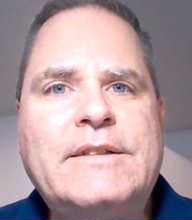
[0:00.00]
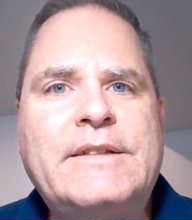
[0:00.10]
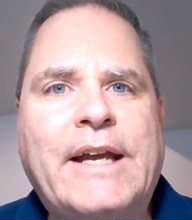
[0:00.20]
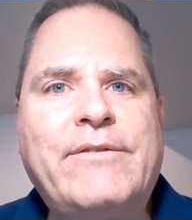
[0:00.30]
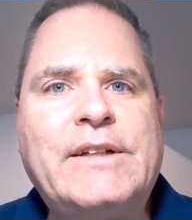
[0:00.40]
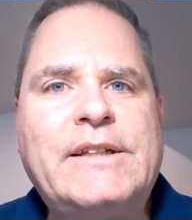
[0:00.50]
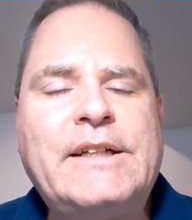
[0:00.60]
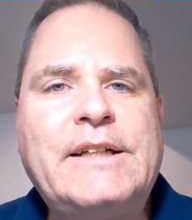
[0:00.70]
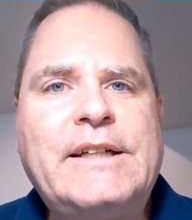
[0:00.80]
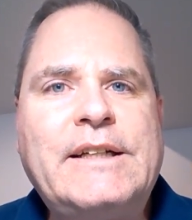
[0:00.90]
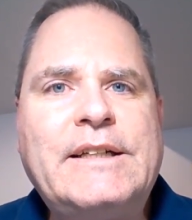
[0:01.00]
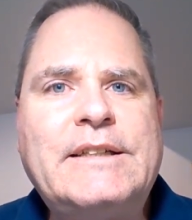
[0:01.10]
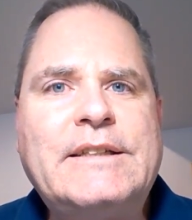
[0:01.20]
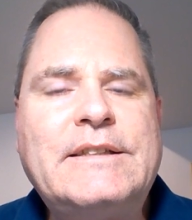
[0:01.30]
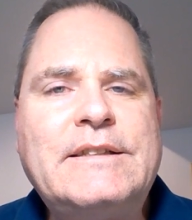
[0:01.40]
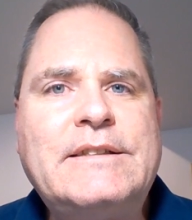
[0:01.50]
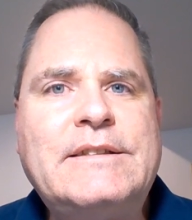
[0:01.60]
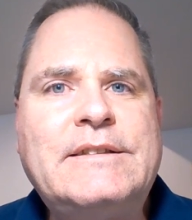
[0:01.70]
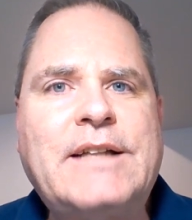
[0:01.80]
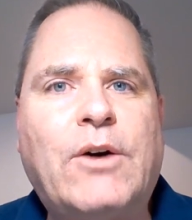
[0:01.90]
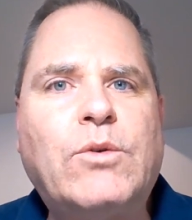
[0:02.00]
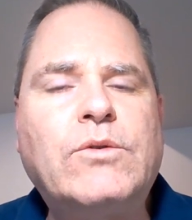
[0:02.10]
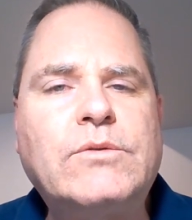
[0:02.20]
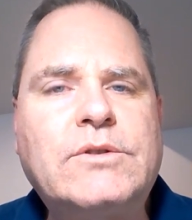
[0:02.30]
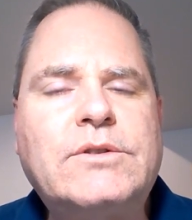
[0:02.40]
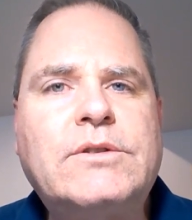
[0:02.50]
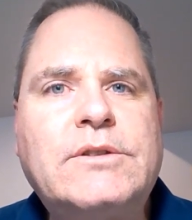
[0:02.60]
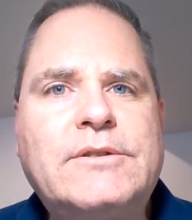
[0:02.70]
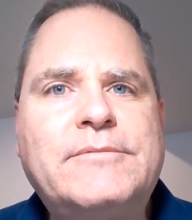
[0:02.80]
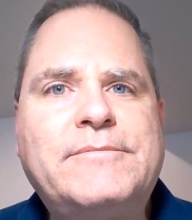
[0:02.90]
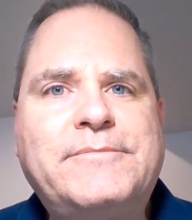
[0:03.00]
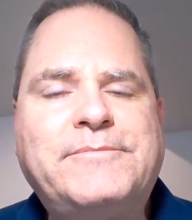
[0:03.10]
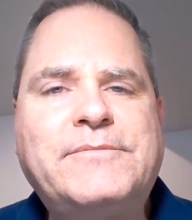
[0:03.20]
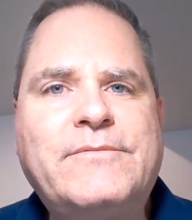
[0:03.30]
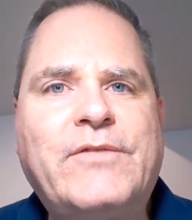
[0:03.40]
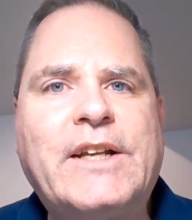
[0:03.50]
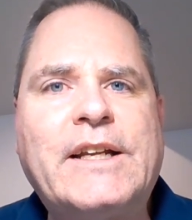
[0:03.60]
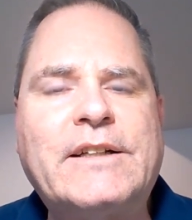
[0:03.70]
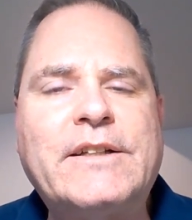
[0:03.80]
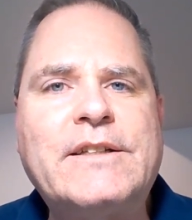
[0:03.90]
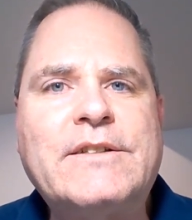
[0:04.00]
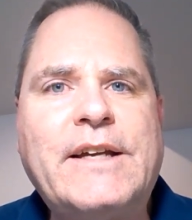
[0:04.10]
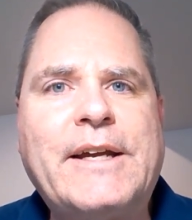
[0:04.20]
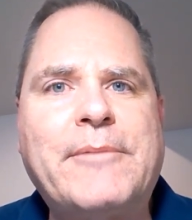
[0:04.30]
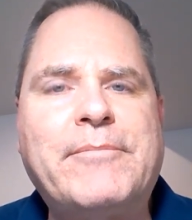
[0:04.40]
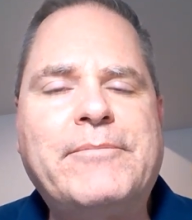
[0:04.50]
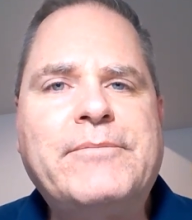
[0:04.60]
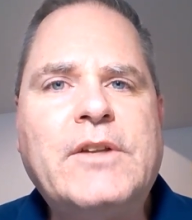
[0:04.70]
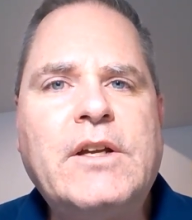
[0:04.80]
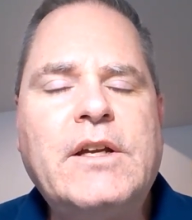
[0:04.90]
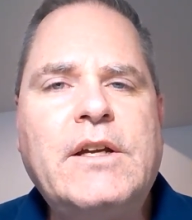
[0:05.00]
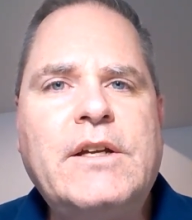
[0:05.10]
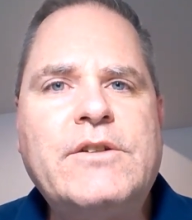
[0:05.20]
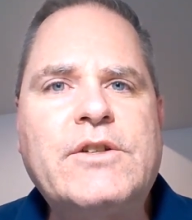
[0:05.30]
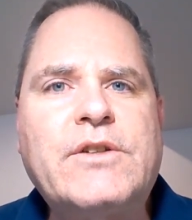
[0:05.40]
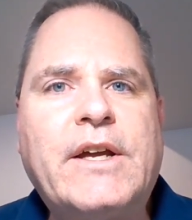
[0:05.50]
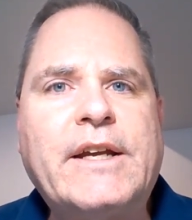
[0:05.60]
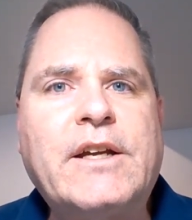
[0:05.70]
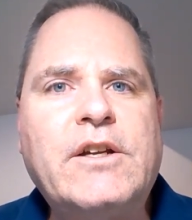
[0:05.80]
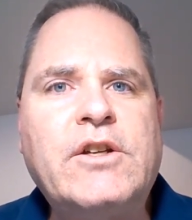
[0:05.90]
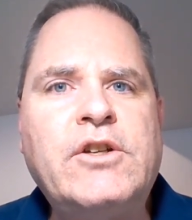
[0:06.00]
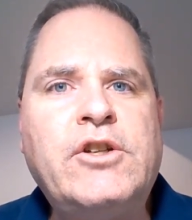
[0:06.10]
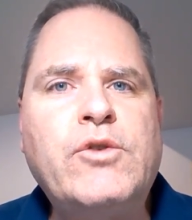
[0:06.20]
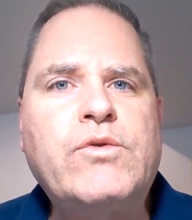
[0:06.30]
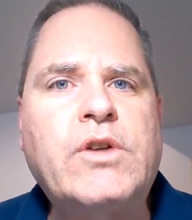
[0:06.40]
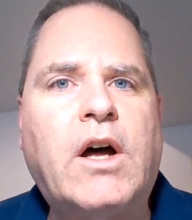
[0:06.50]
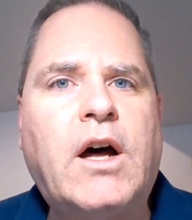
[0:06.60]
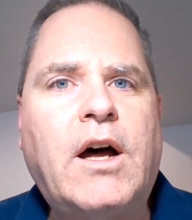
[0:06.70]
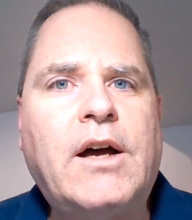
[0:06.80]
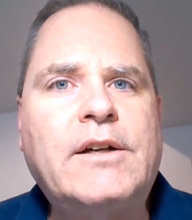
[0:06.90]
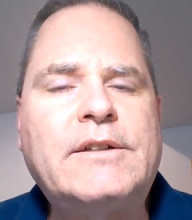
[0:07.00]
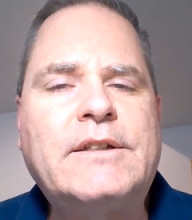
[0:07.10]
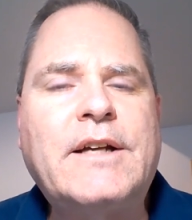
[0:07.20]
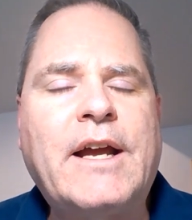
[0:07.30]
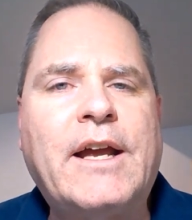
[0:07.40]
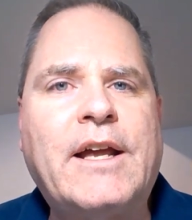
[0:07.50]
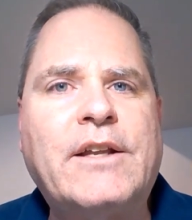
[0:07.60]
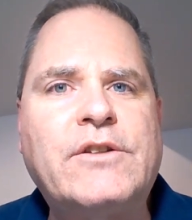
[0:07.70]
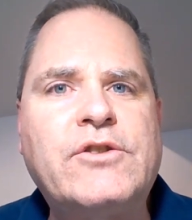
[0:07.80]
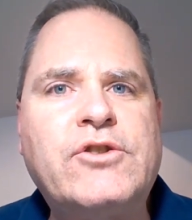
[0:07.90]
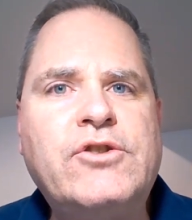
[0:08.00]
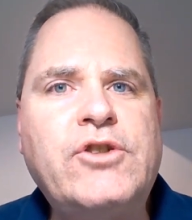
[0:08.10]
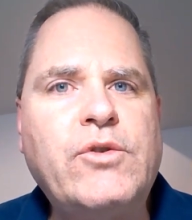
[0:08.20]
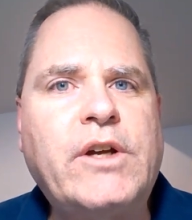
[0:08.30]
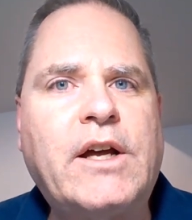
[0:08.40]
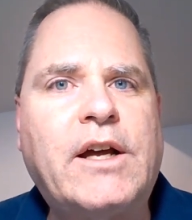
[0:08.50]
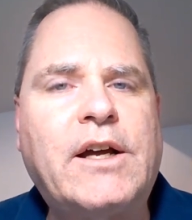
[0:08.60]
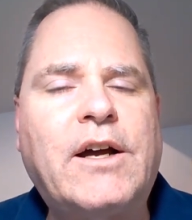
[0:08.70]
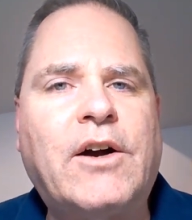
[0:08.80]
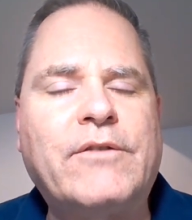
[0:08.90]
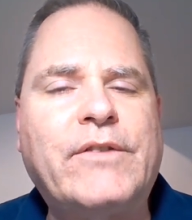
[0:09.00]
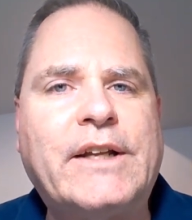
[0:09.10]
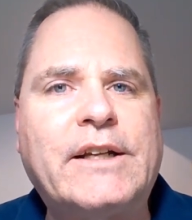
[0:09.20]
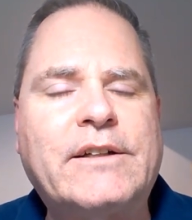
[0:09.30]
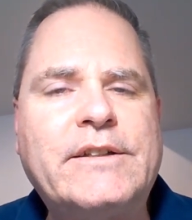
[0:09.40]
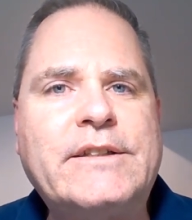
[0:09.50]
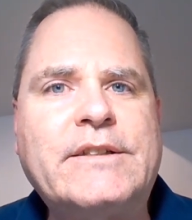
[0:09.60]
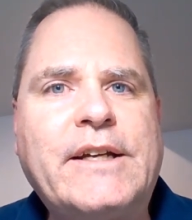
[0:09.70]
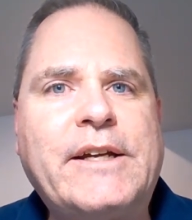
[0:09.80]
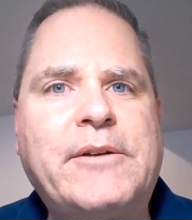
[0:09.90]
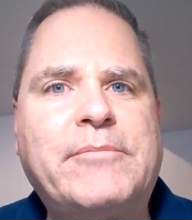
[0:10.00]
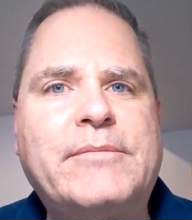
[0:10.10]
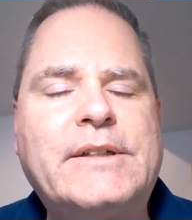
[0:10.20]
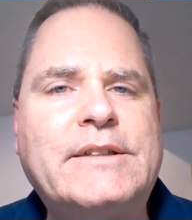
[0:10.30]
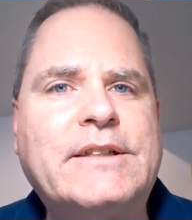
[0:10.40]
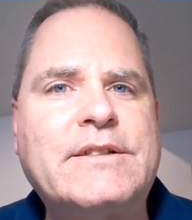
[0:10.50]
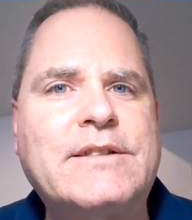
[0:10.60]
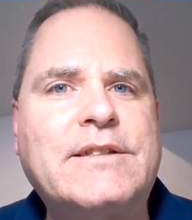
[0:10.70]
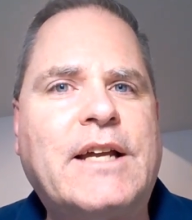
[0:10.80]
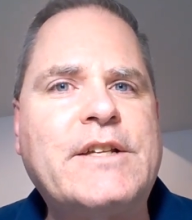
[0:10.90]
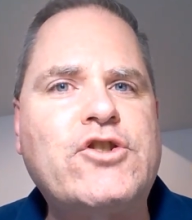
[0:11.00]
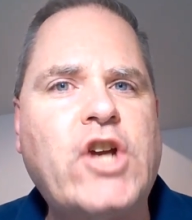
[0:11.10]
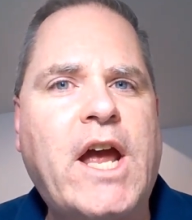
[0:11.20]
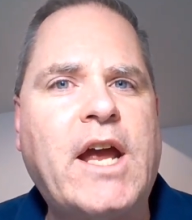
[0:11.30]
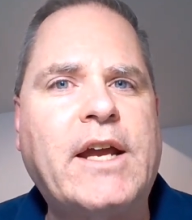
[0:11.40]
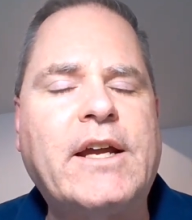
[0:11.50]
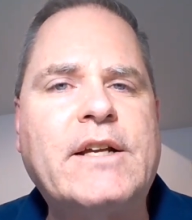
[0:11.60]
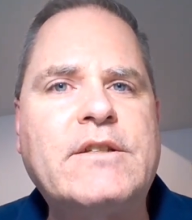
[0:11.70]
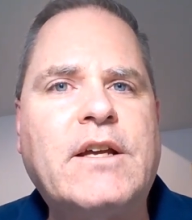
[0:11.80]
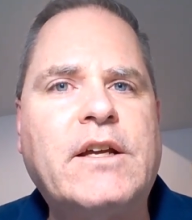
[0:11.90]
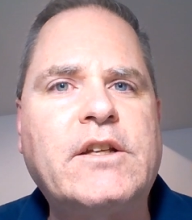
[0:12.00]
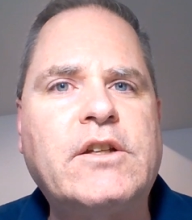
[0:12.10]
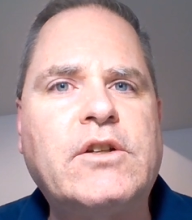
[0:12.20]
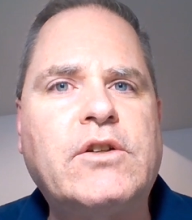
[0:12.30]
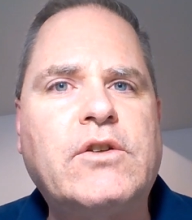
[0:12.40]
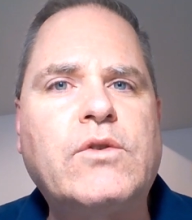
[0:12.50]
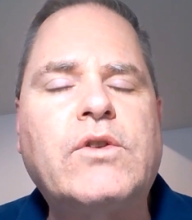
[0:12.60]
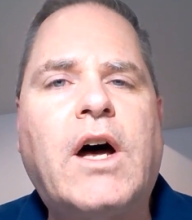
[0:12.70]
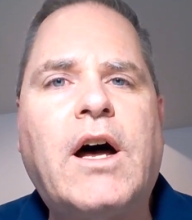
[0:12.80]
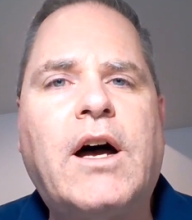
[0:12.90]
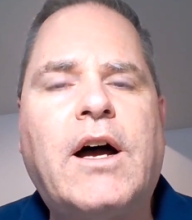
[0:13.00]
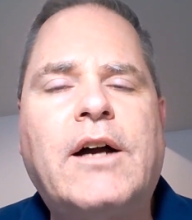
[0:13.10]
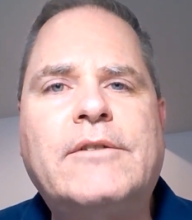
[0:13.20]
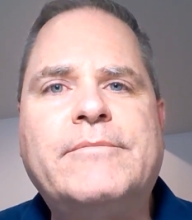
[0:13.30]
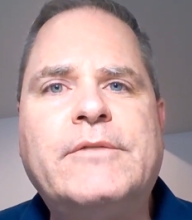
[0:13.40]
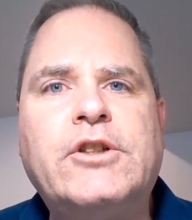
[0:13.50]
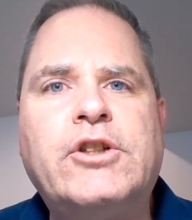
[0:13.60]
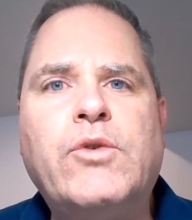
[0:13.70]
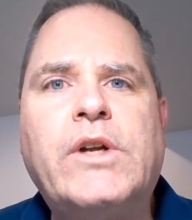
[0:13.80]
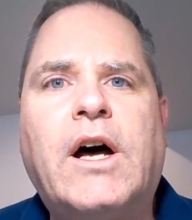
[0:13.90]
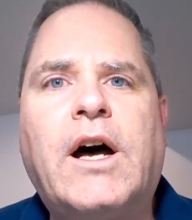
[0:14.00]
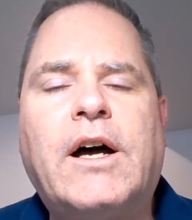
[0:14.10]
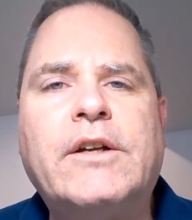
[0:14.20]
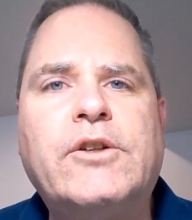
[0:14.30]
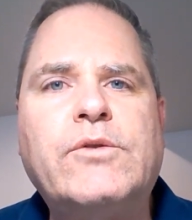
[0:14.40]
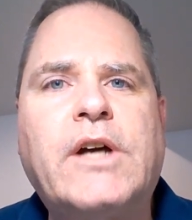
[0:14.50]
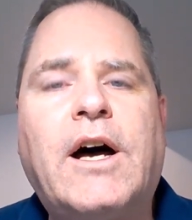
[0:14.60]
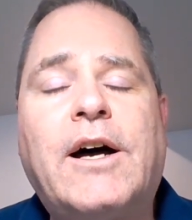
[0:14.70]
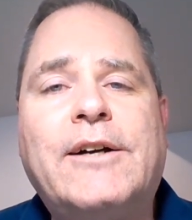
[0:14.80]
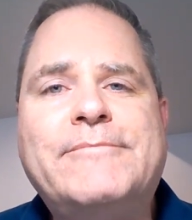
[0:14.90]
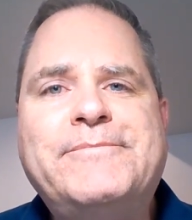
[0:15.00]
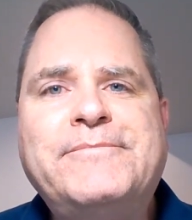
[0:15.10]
David Tawut phonetically the same. Just like Utah and Judah are phonetically the same, because it's not a J, it's a Utah. Utah, Utah.